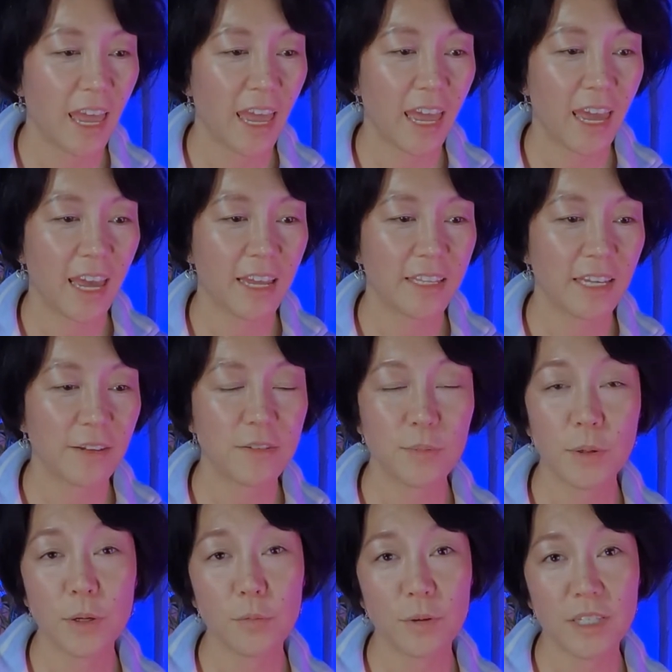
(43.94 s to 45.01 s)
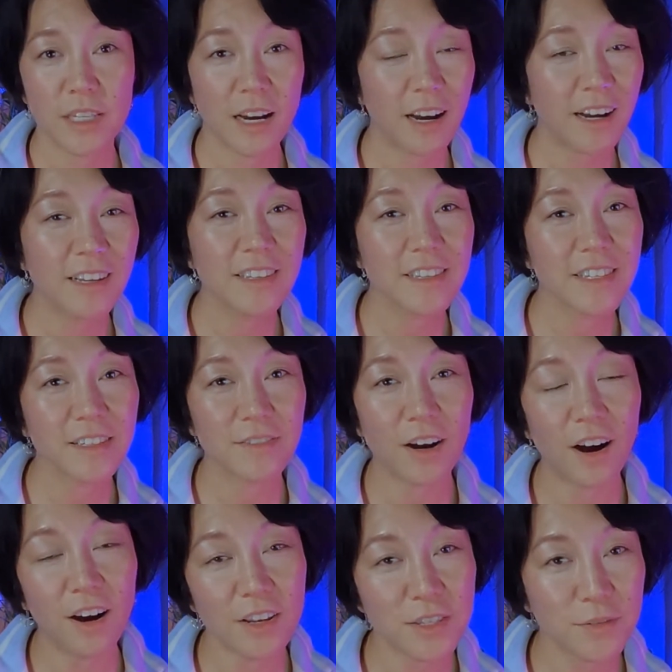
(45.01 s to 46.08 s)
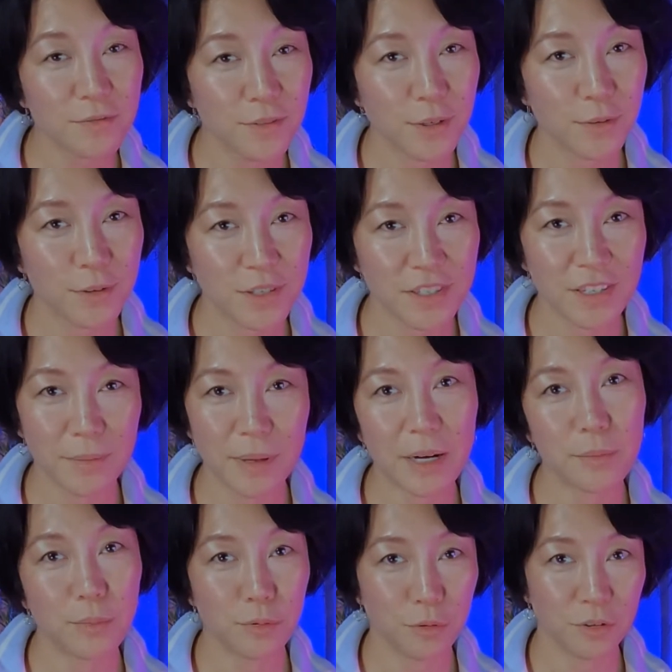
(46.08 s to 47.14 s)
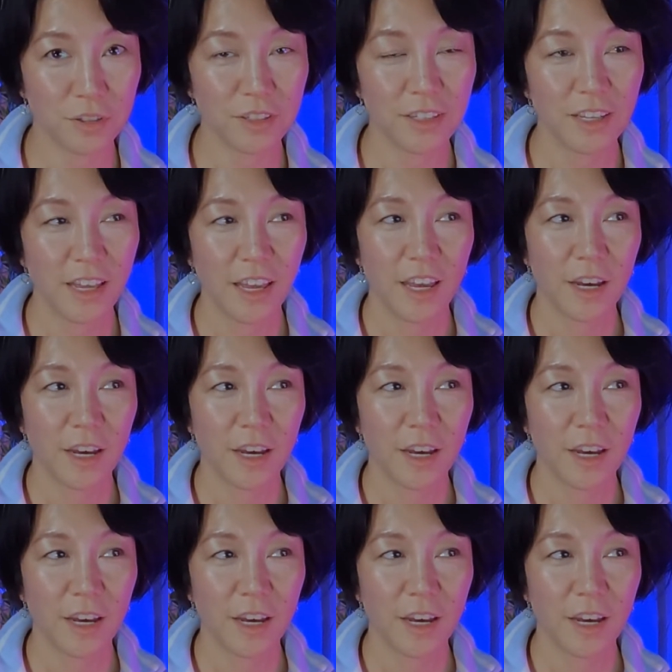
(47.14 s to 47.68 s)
and I've spoken with tons of awesome folks about pool,